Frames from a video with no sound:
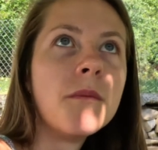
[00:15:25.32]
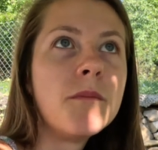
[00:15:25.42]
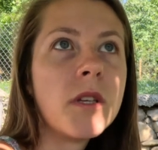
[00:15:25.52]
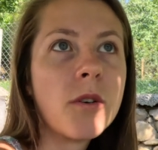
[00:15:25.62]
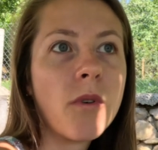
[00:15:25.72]

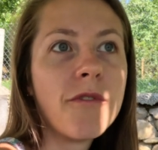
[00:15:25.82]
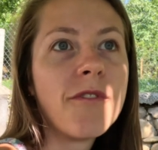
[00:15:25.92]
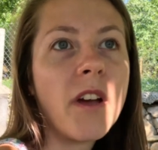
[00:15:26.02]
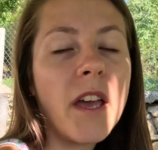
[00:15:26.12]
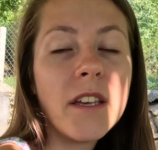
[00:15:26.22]
middle
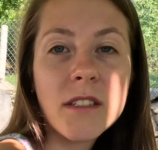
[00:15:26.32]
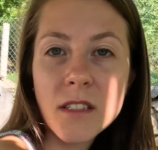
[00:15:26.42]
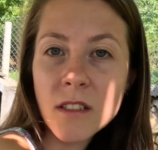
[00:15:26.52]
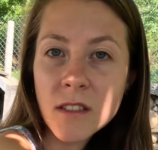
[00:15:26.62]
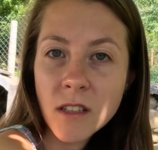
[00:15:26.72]
of
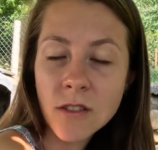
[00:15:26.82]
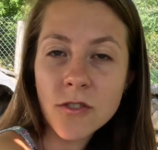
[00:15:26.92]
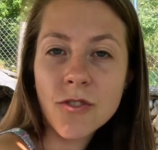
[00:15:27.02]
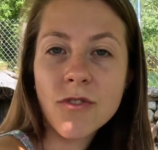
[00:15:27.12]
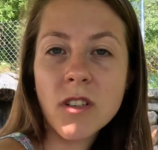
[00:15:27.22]
18th
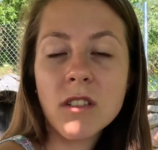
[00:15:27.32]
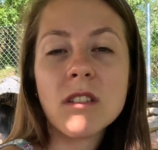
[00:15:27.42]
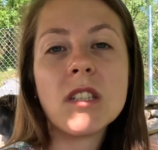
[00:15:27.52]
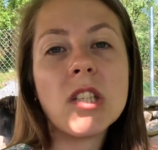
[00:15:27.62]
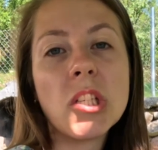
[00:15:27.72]
century
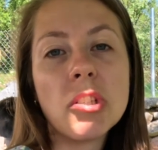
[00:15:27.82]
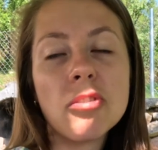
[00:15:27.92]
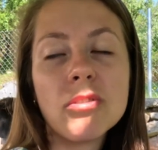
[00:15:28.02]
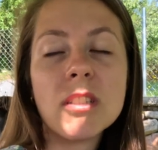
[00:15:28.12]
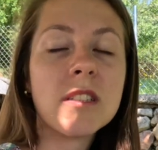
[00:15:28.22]

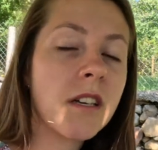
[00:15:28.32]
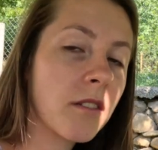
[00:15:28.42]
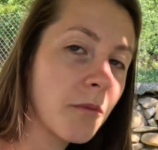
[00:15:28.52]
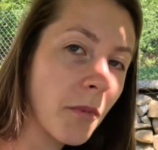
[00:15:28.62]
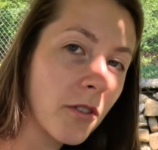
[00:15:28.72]
until the
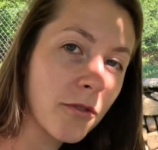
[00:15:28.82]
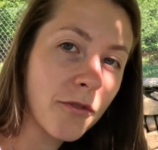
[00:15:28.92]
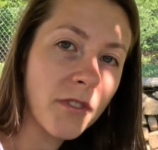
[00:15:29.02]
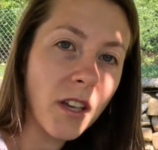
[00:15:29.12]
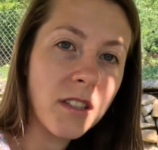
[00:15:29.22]
second part
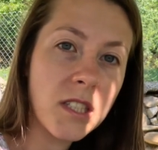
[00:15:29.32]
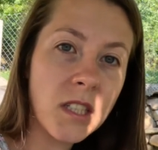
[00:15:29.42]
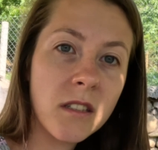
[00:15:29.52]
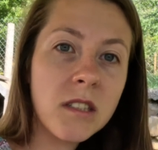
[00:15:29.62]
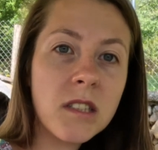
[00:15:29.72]
of
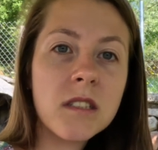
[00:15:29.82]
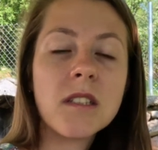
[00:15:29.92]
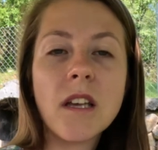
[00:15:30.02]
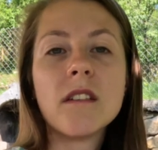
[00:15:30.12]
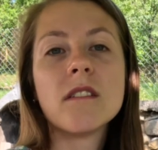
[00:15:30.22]
19th,
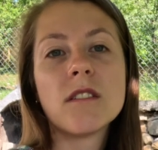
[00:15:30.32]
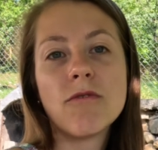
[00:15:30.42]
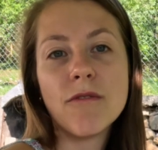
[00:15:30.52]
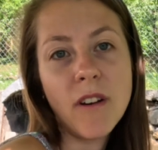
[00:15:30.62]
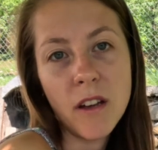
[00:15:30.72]
and
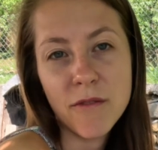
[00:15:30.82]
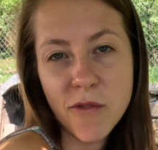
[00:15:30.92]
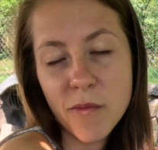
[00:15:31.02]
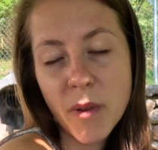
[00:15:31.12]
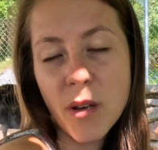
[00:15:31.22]
it's
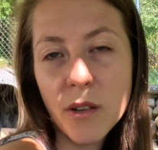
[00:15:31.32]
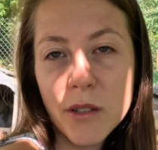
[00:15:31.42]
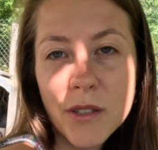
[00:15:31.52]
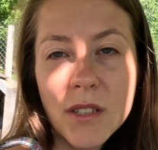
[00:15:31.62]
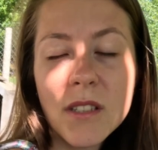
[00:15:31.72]
revival
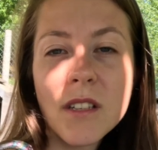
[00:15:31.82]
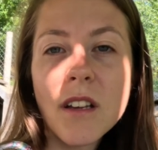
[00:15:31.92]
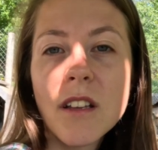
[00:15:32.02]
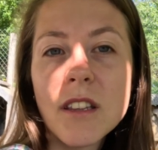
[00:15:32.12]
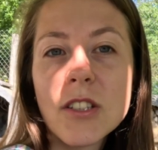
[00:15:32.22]
because
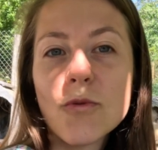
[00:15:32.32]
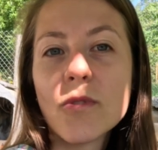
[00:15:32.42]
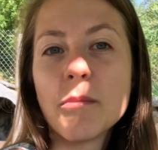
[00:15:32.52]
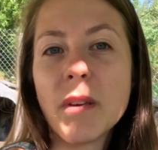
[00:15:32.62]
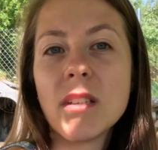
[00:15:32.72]
this
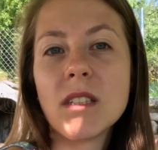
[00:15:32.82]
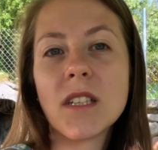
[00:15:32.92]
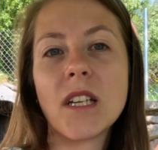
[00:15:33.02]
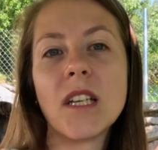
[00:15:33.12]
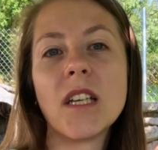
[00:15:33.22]
was
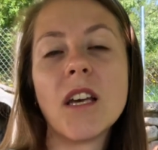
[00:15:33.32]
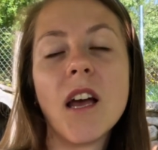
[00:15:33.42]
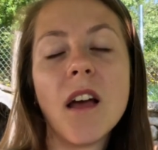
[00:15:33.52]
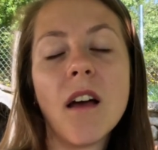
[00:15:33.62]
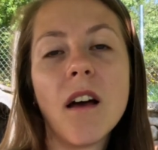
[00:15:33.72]
basically
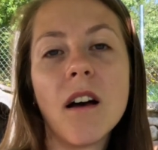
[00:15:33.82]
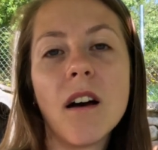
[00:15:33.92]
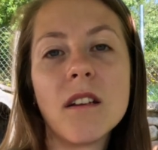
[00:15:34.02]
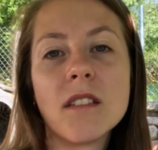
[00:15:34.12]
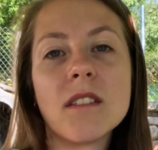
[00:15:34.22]

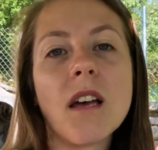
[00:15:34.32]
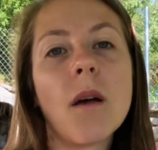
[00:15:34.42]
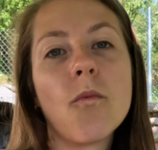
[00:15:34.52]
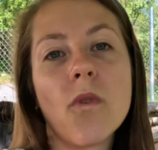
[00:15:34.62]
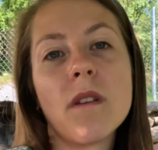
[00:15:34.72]
the
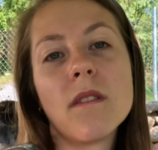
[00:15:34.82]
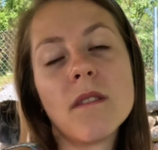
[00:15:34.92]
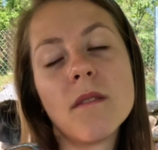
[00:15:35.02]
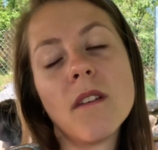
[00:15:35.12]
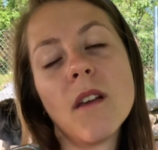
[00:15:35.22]
time
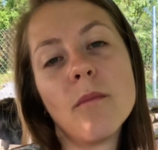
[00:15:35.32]
when